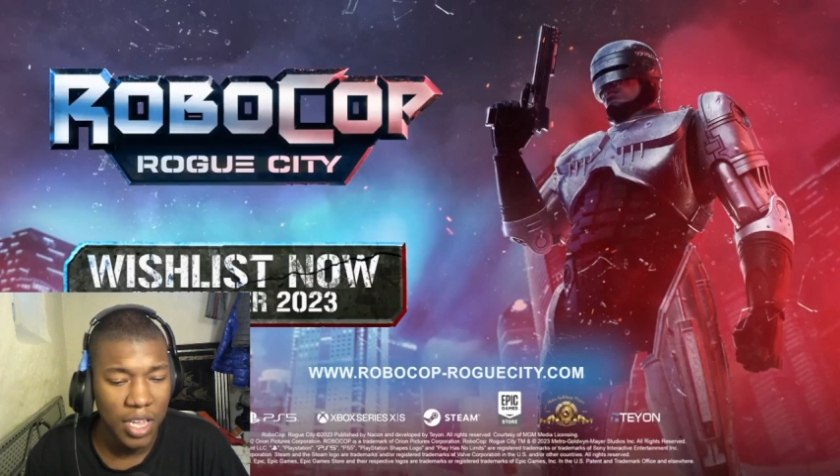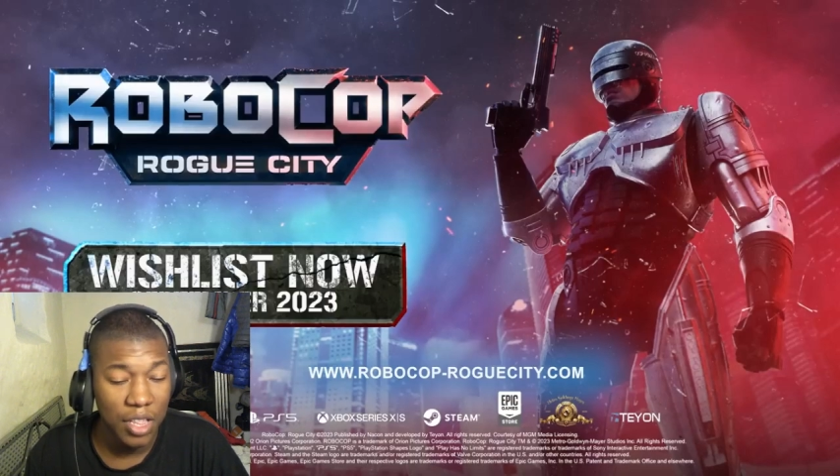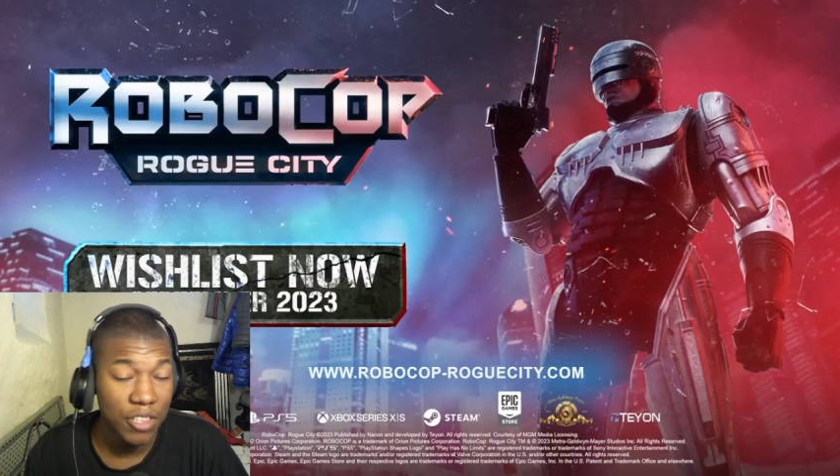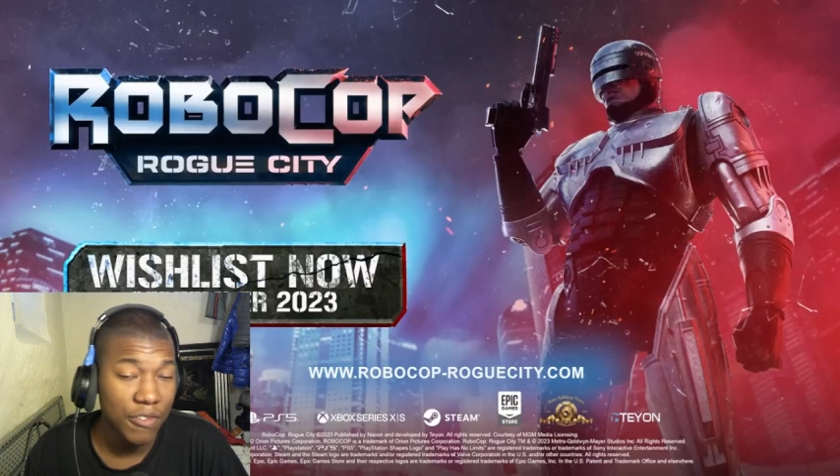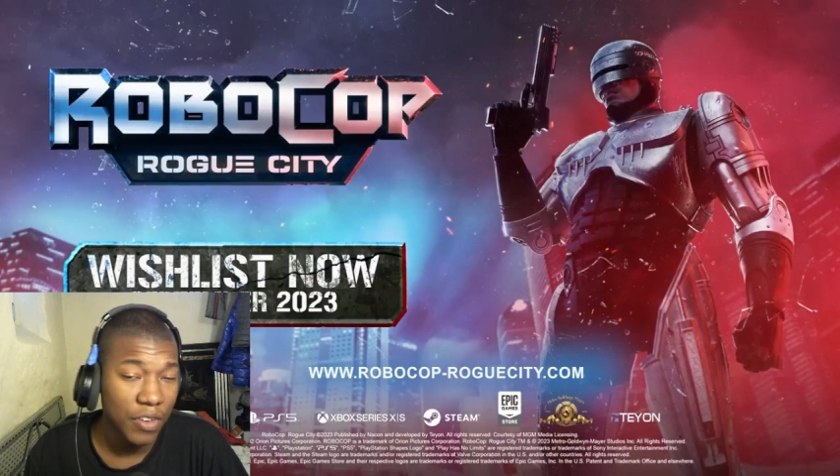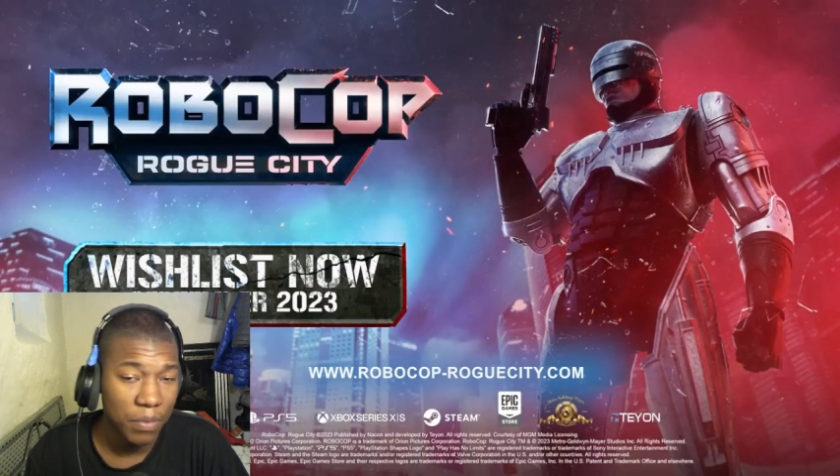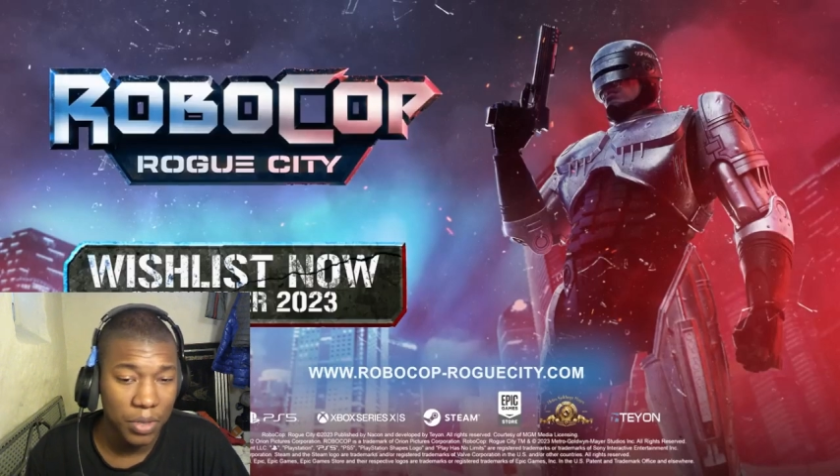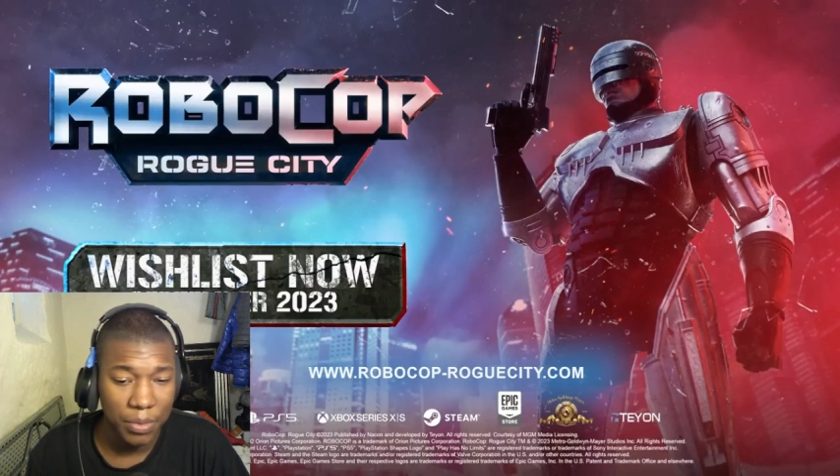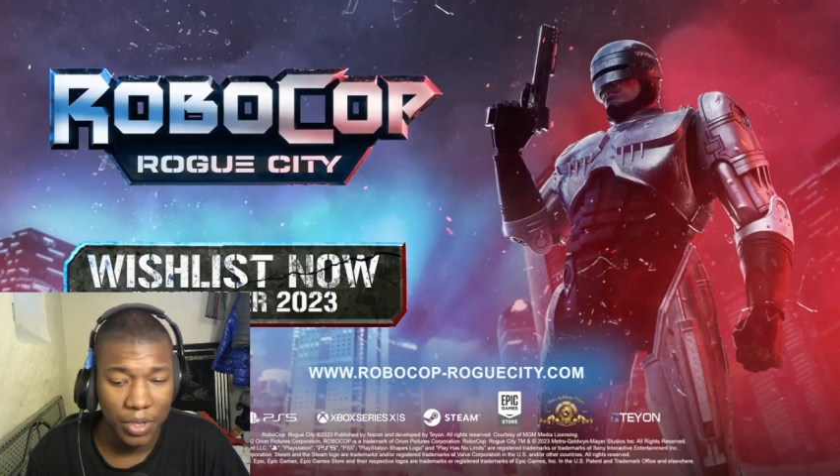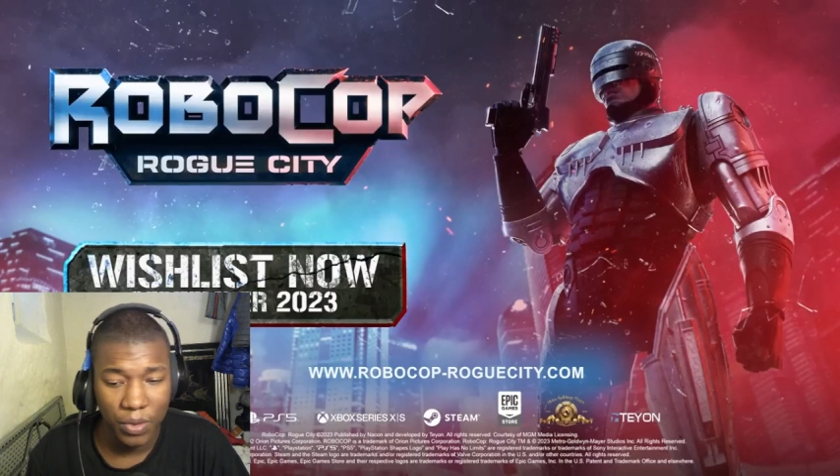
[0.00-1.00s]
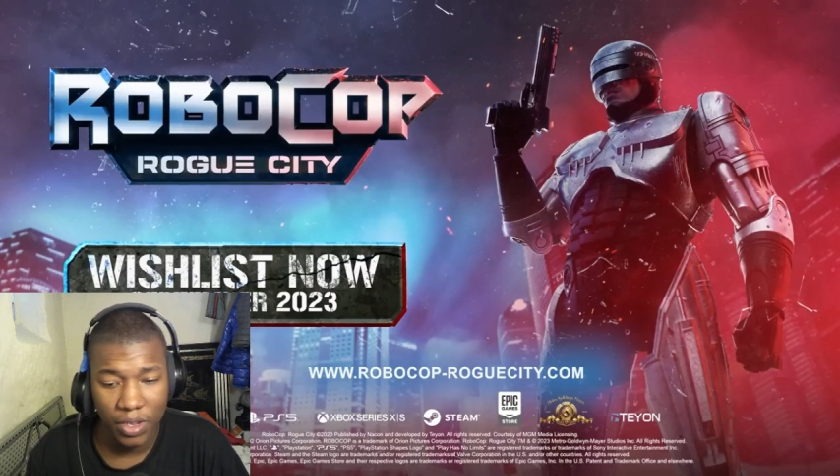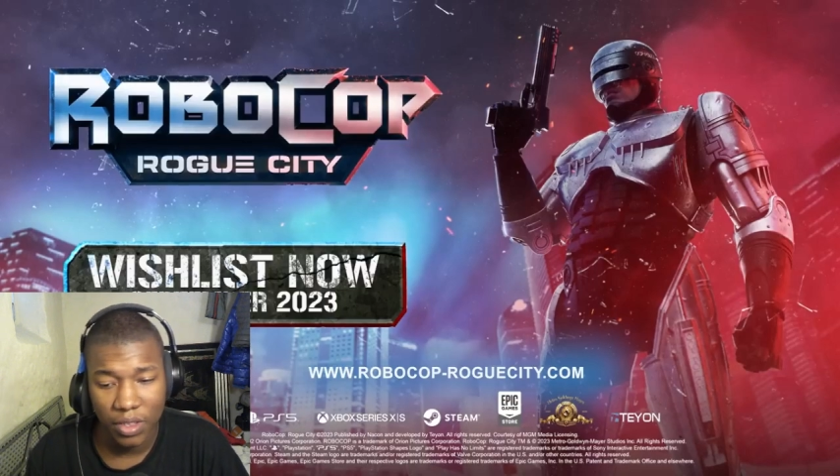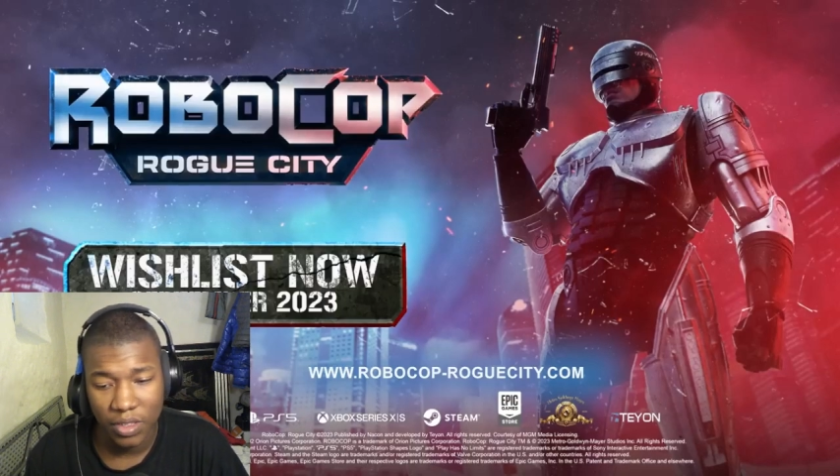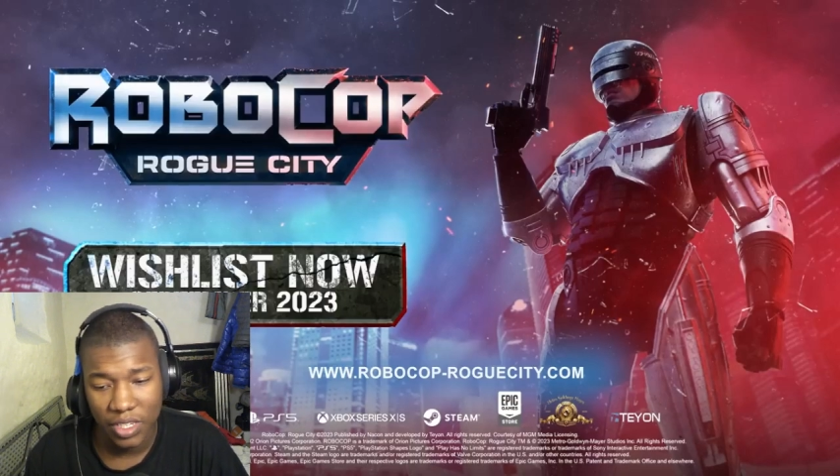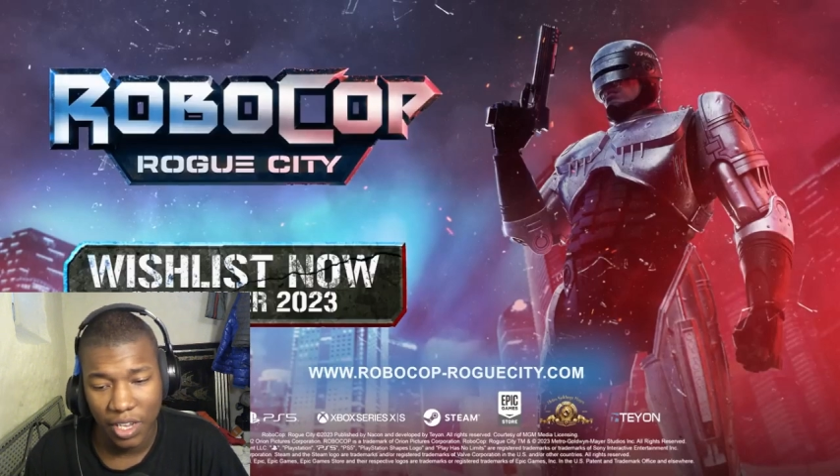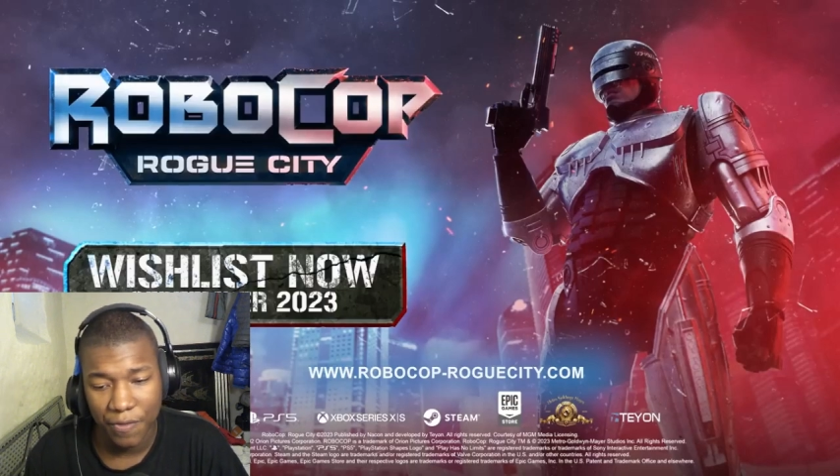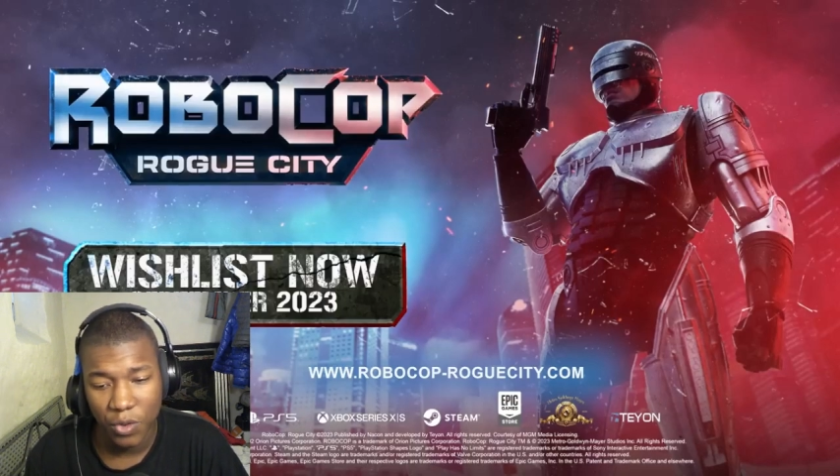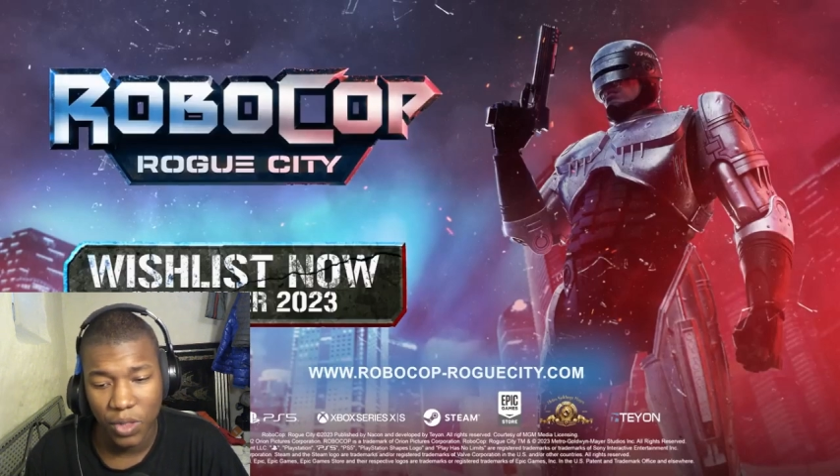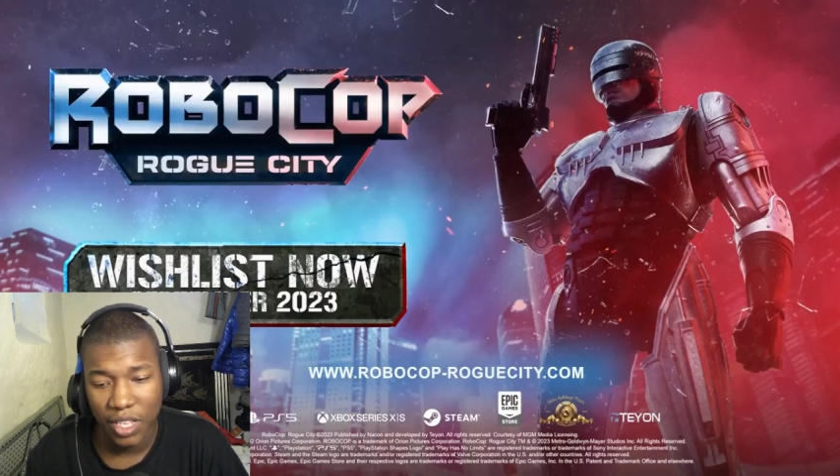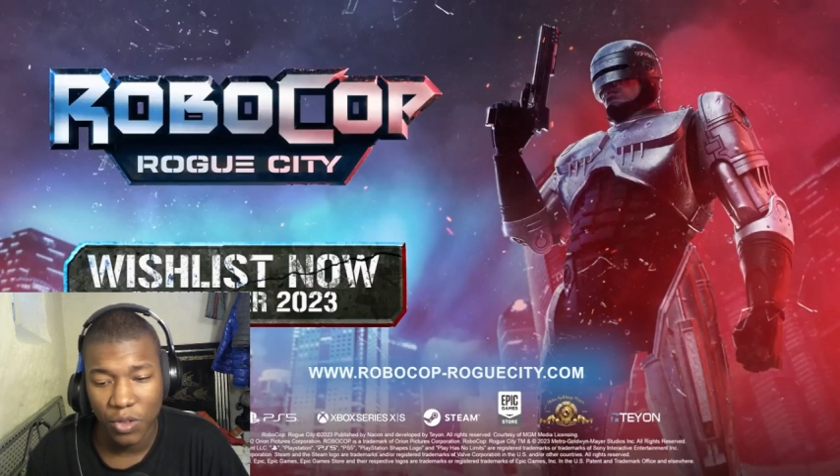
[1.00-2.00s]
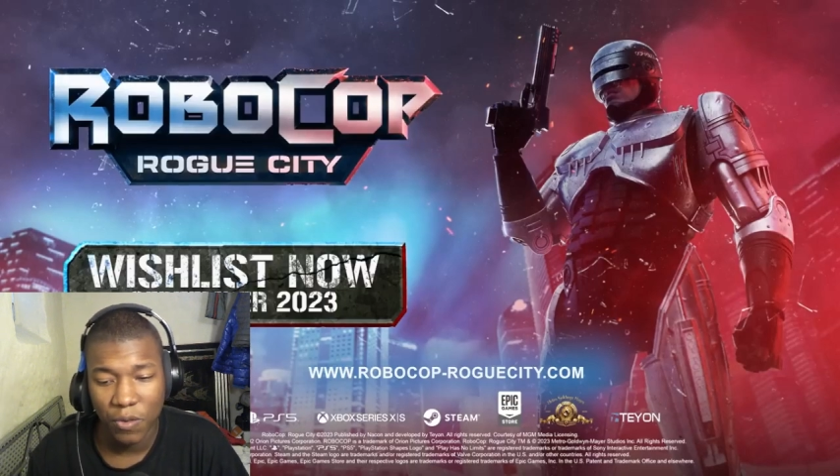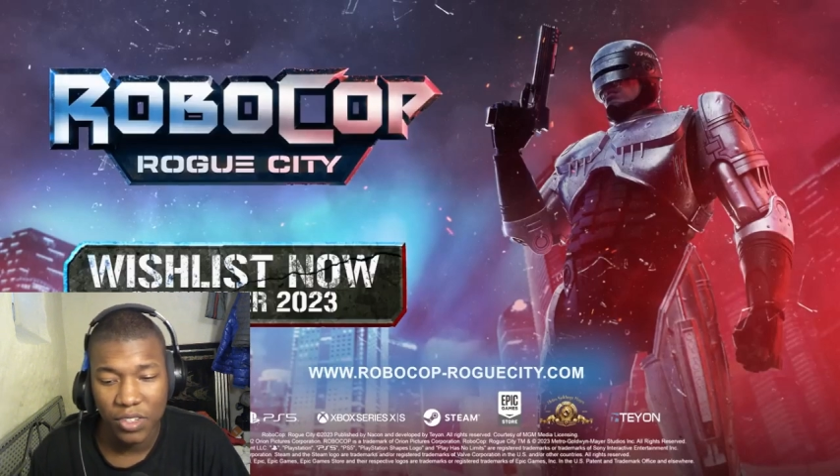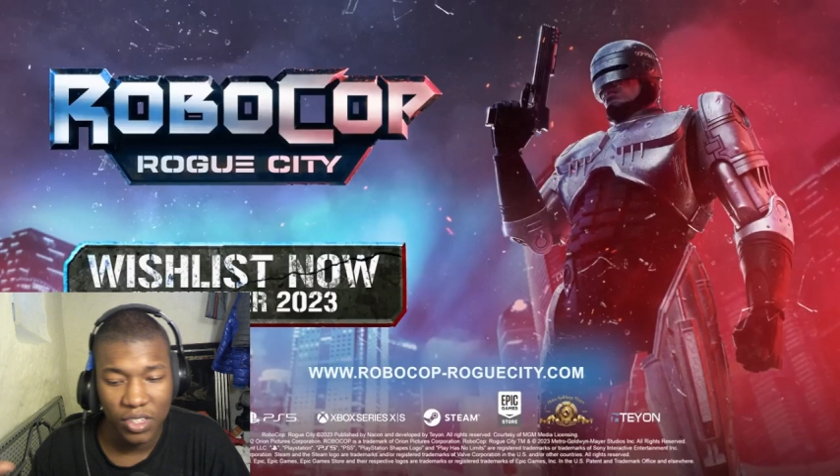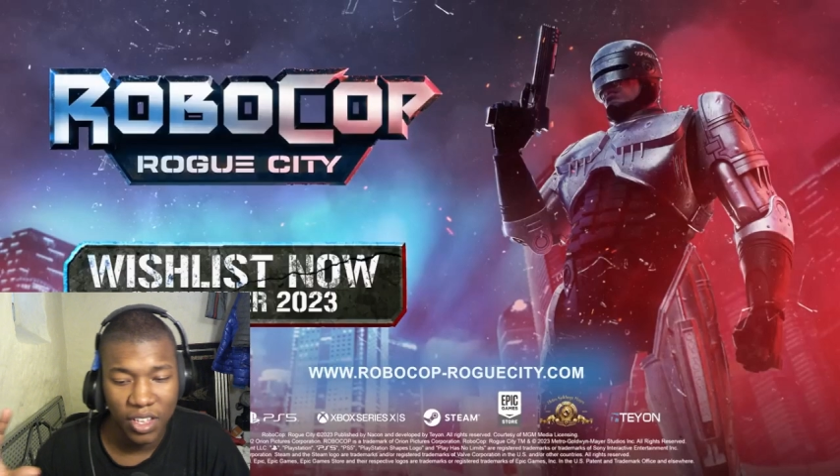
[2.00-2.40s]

It looks fun to play, by the way. There's like a few like little